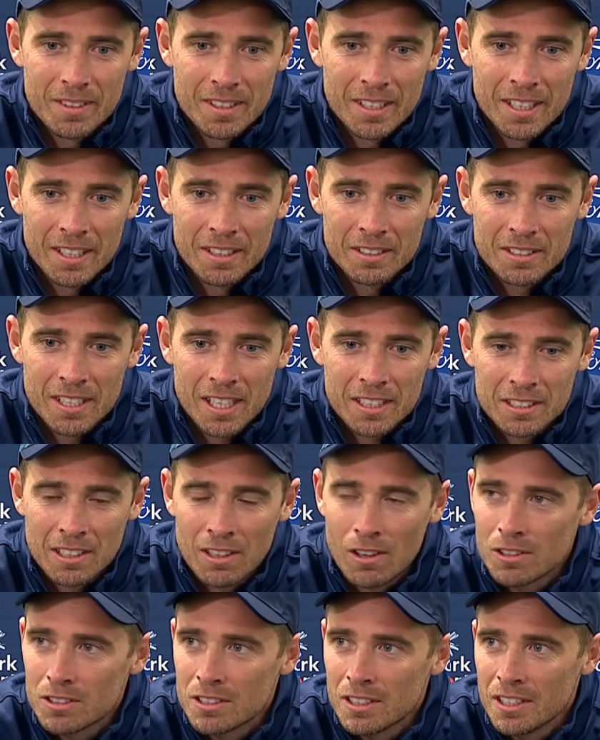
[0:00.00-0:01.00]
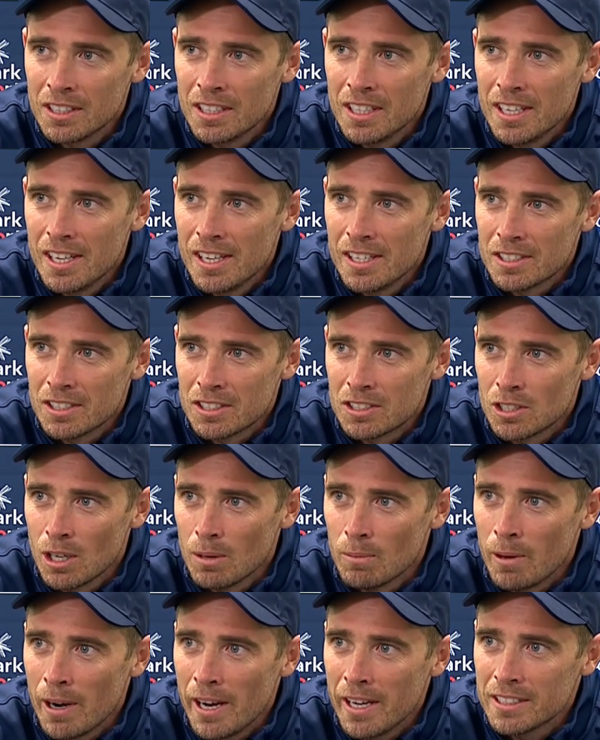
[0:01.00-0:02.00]
It takes a lot to
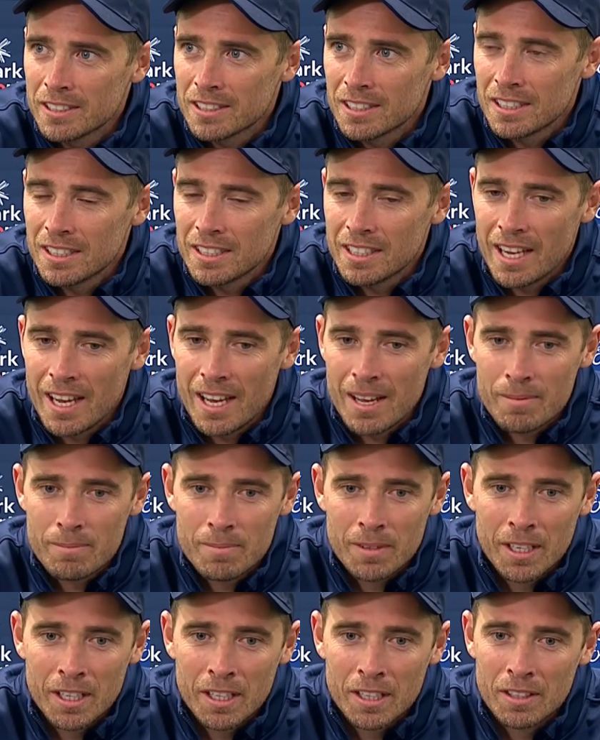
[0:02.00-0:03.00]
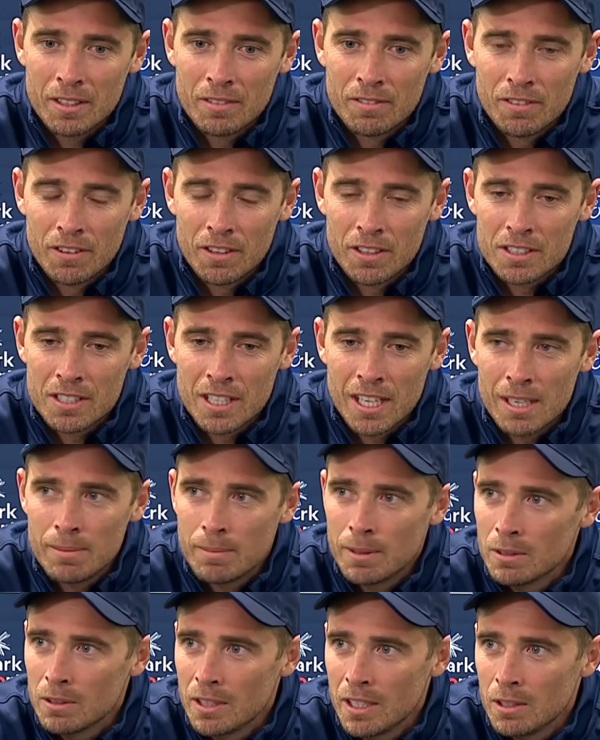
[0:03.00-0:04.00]
stop Wags, and anything for the
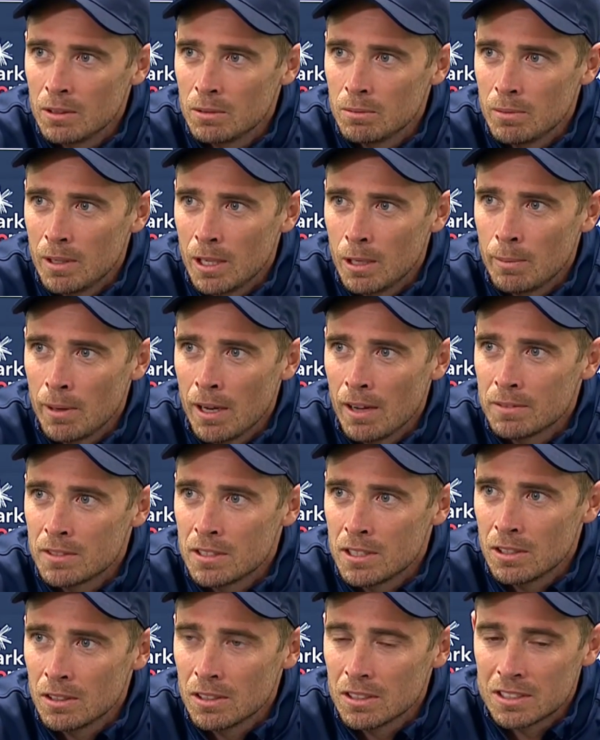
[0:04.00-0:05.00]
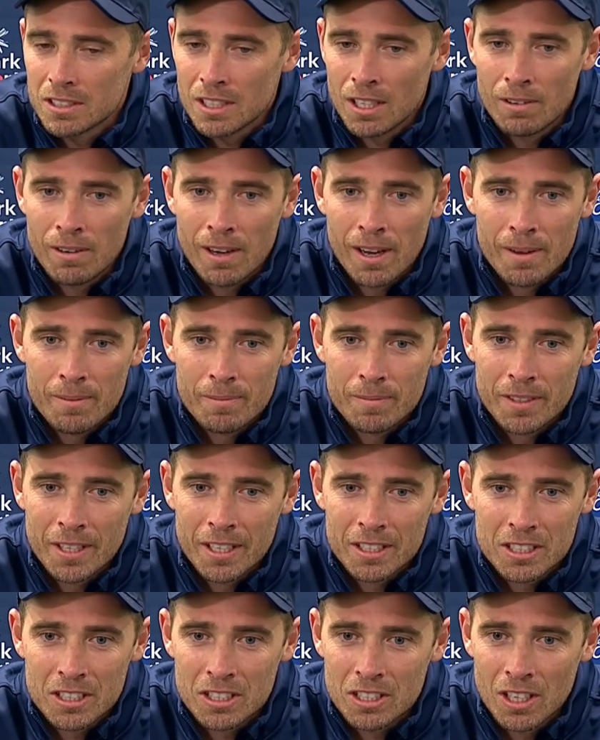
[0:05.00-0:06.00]
team, he'll be up to do it. So
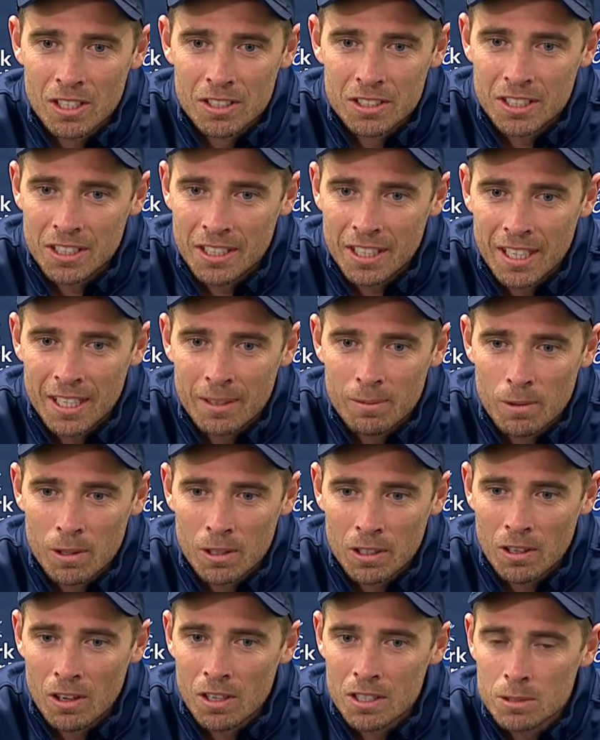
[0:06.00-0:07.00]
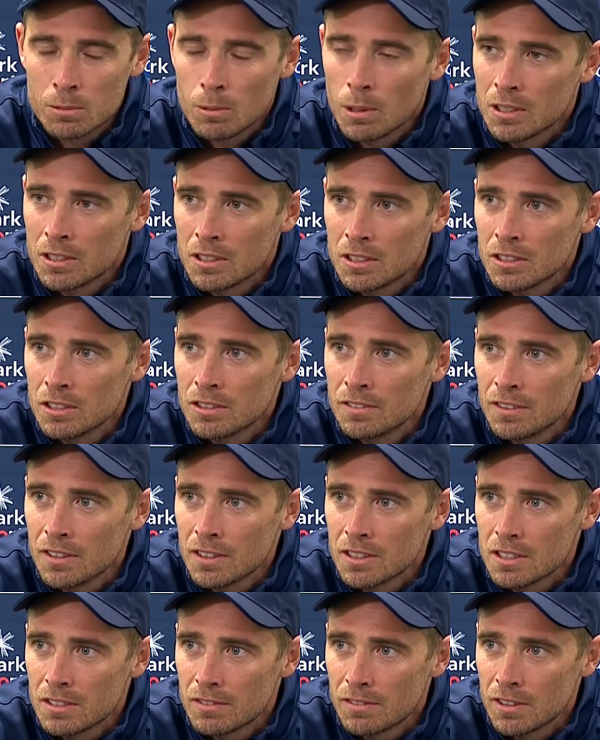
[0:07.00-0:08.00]
it just shows you again what guys are willing to do for
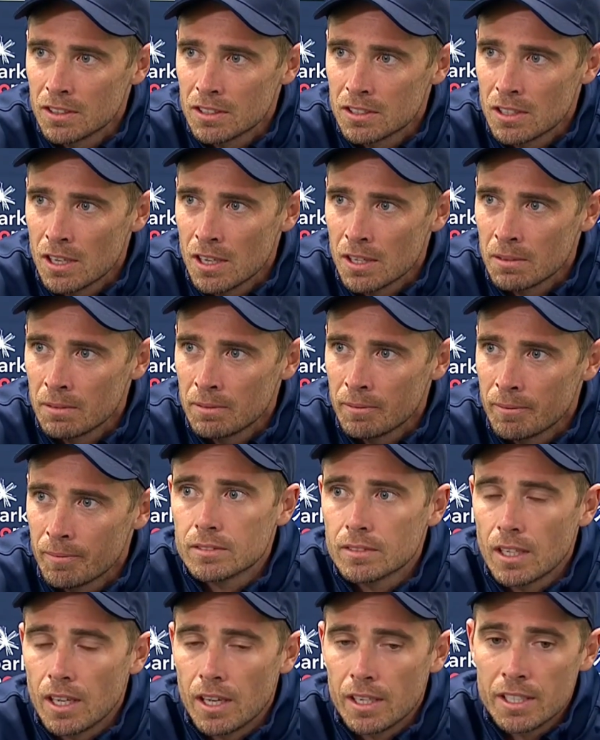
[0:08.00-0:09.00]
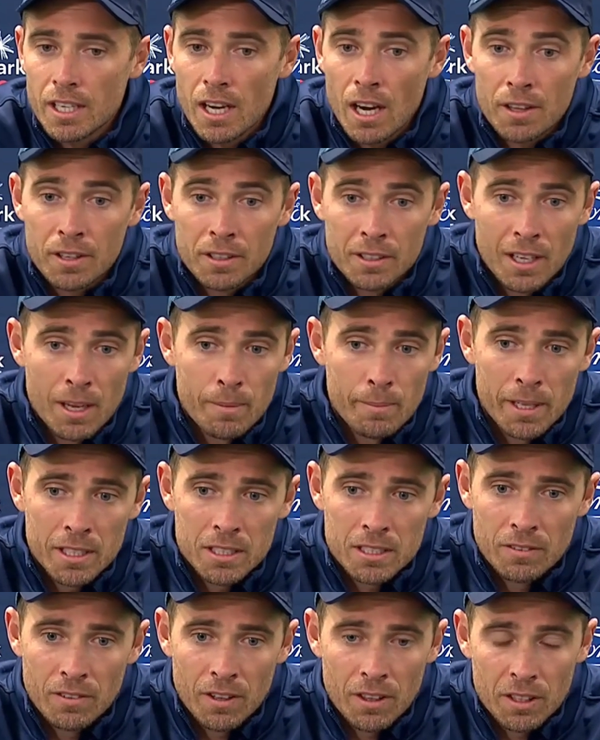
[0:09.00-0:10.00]
the side. Yeah, I think they were massive.